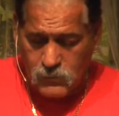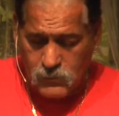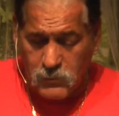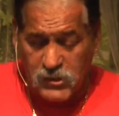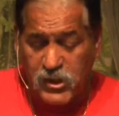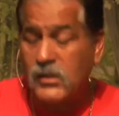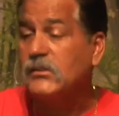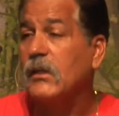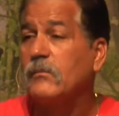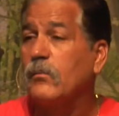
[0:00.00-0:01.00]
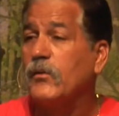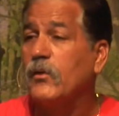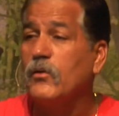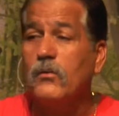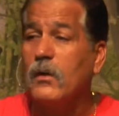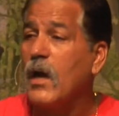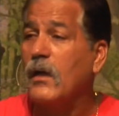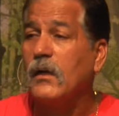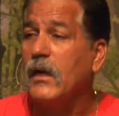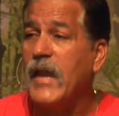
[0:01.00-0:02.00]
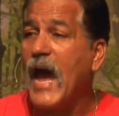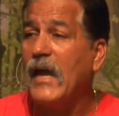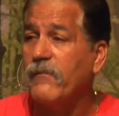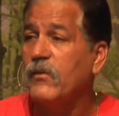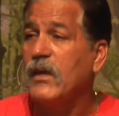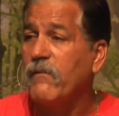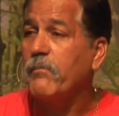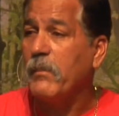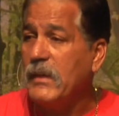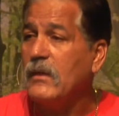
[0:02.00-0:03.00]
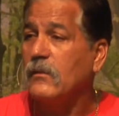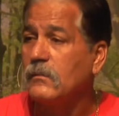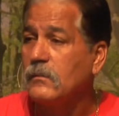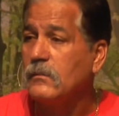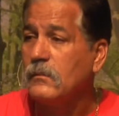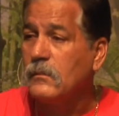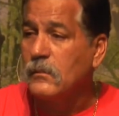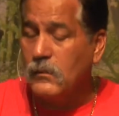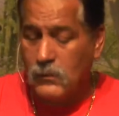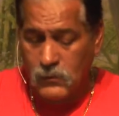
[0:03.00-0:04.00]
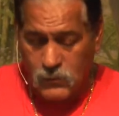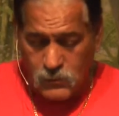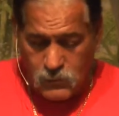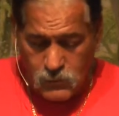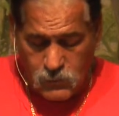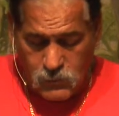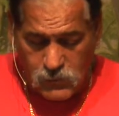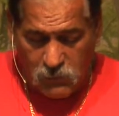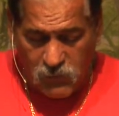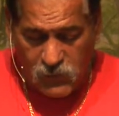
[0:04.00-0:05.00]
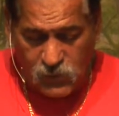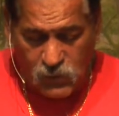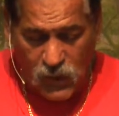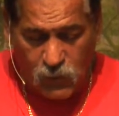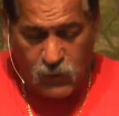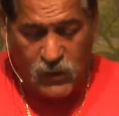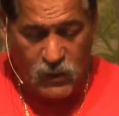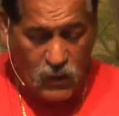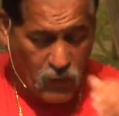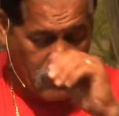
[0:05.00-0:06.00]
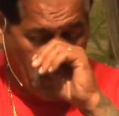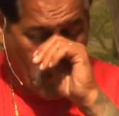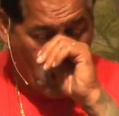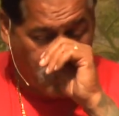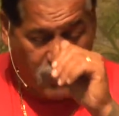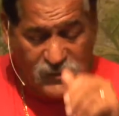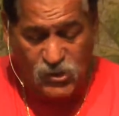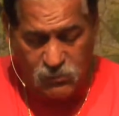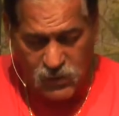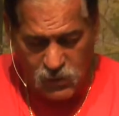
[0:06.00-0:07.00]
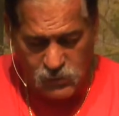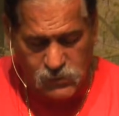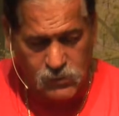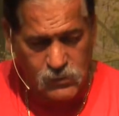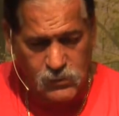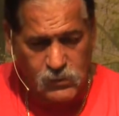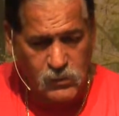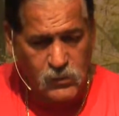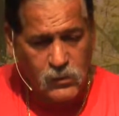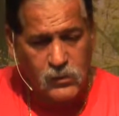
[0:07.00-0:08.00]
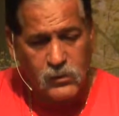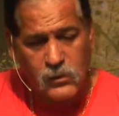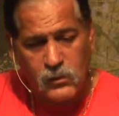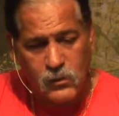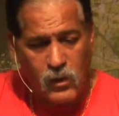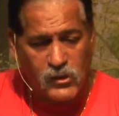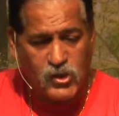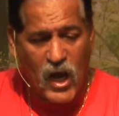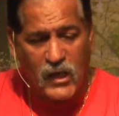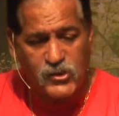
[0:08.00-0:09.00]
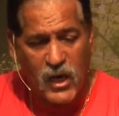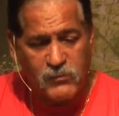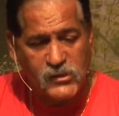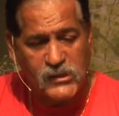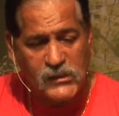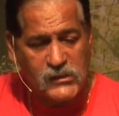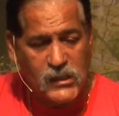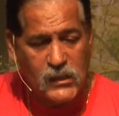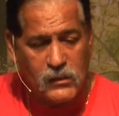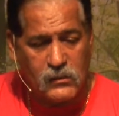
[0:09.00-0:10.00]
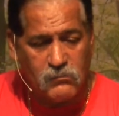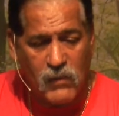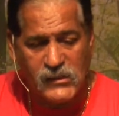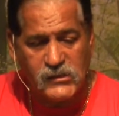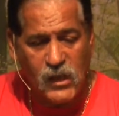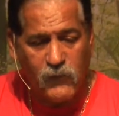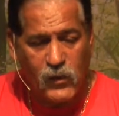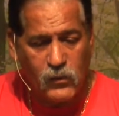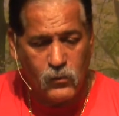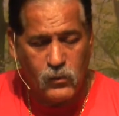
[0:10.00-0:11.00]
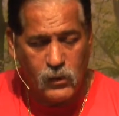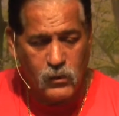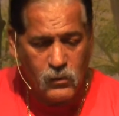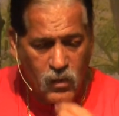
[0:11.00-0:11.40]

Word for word: Let me share something with you. You are not going to die if you give up a meal. Some of us look like we could give up a bunch of meals. Go to John chapter 16, myself included.